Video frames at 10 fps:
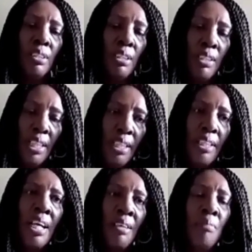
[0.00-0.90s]
then
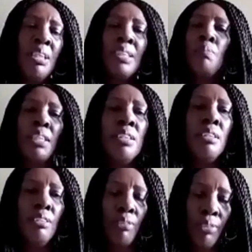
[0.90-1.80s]
I'm
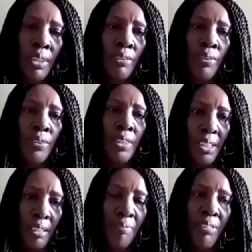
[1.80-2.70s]
expecting you to
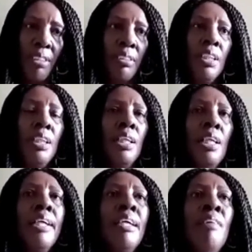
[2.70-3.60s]
deliver.
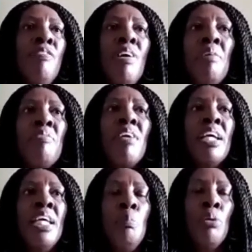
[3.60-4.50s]
If, however, I
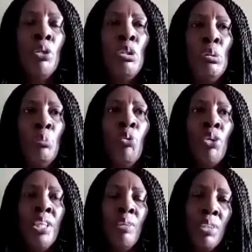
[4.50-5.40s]
keep on
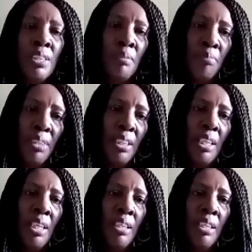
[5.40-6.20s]
working with somebody and